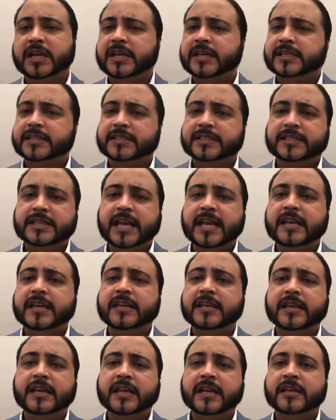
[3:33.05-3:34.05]

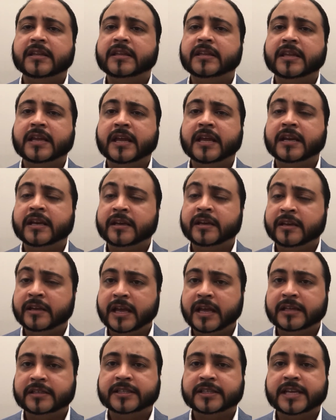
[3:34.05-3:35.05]
stated in an
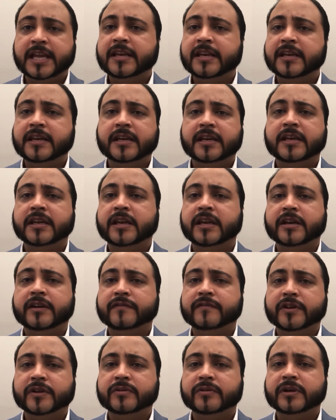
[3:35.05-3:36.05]

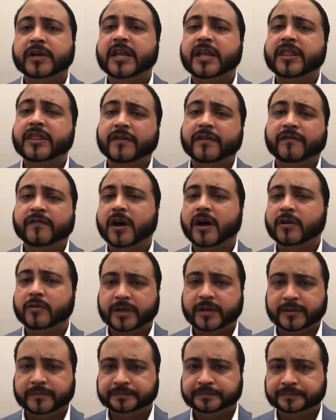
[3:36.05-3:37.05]
interview the
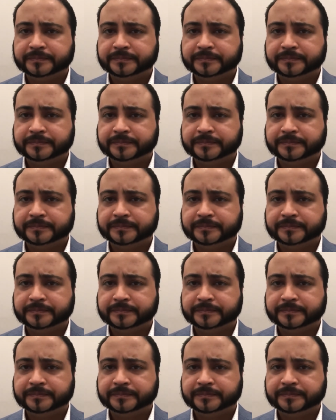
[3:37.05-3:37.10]
following: